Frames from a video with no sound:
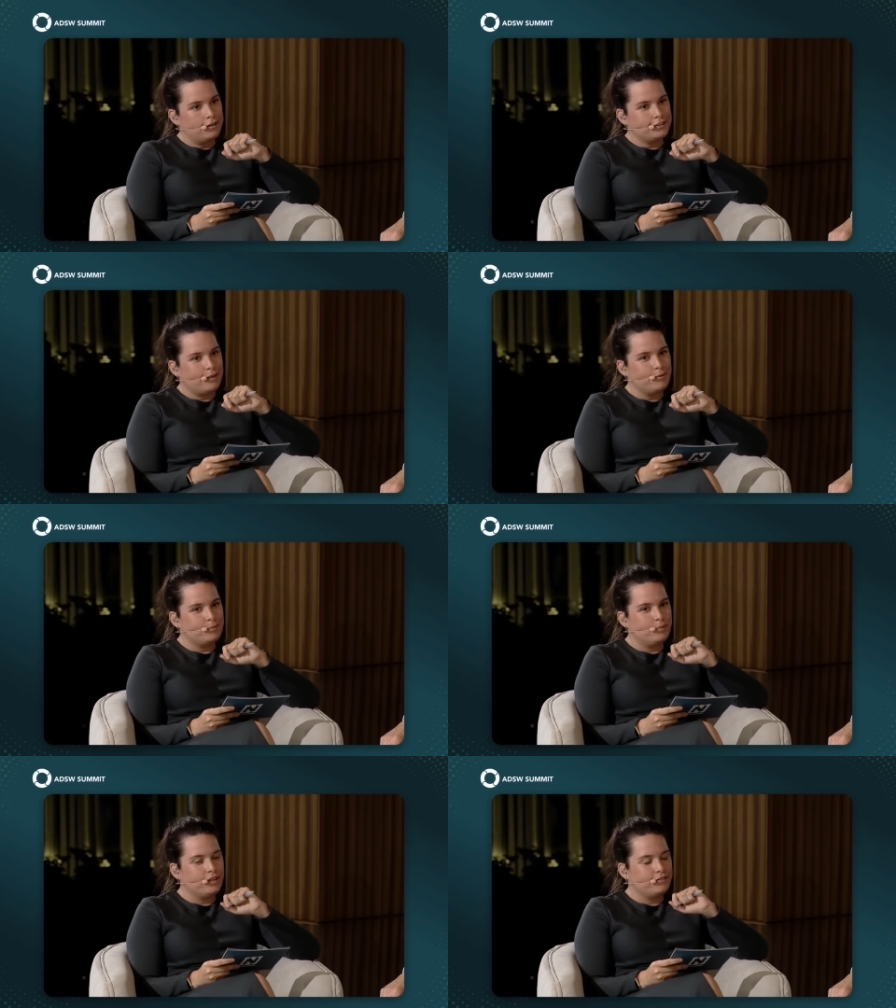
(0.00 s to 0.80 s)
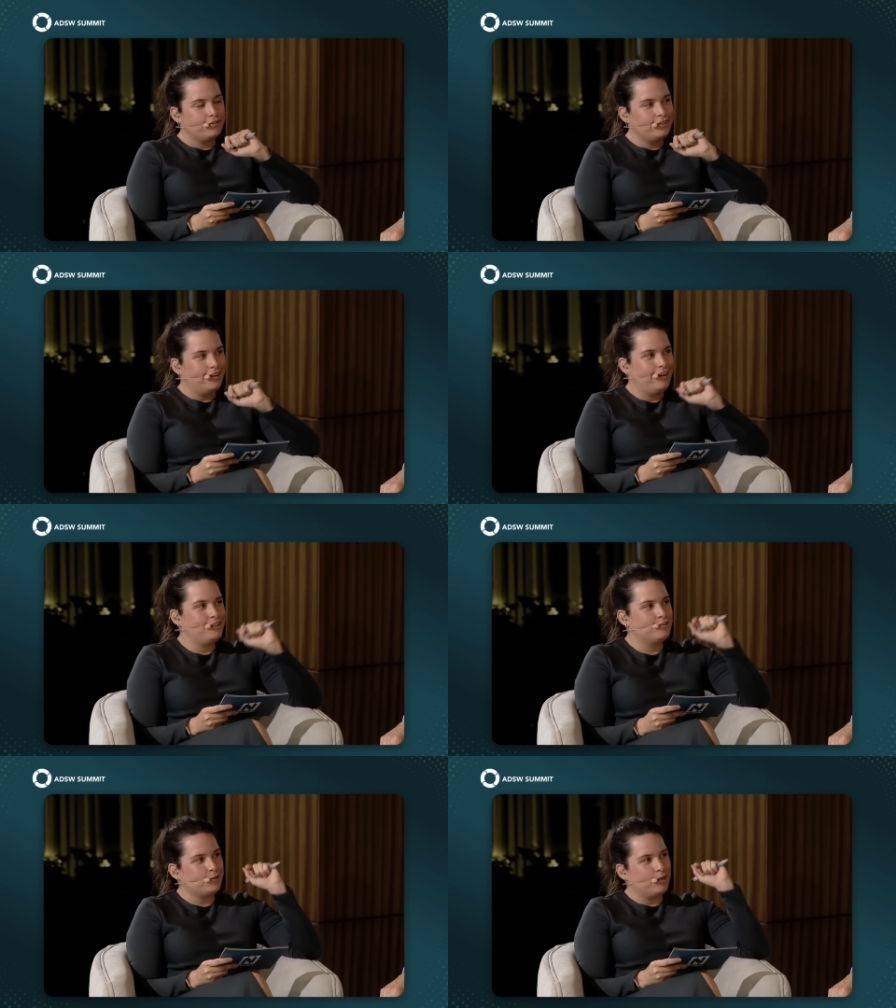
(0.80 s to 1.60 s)
Our time is brief,
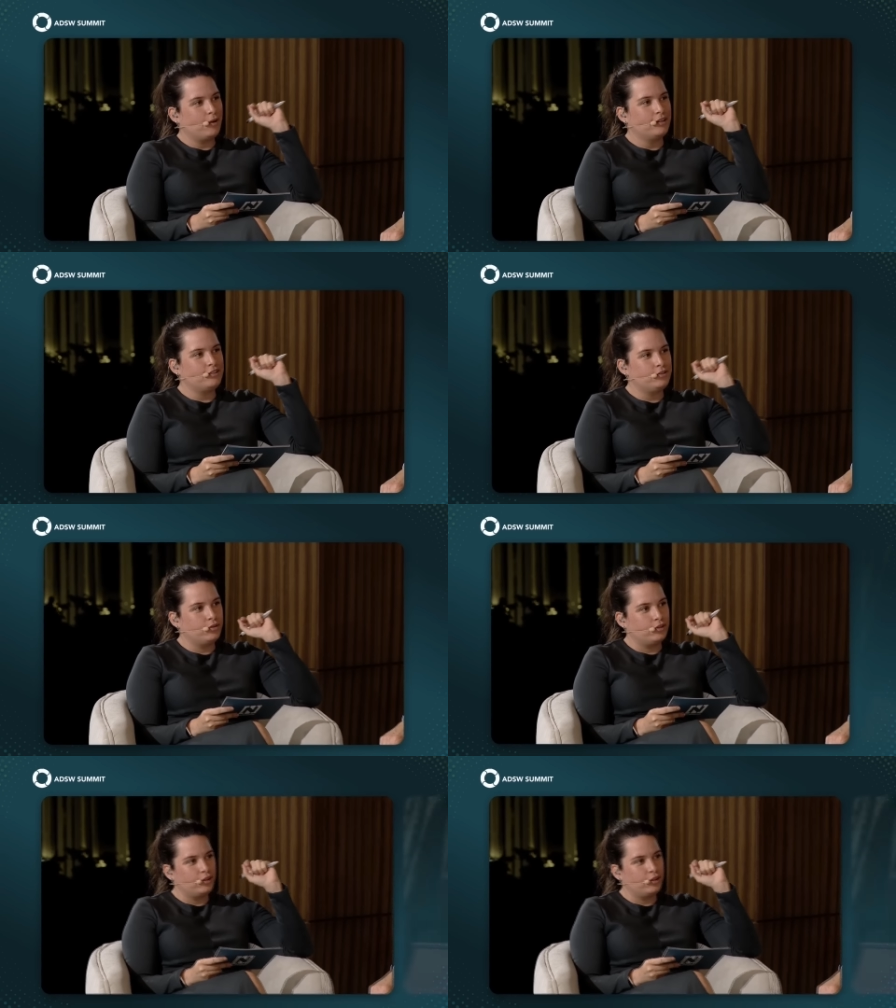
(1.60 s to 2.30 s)
and so I want to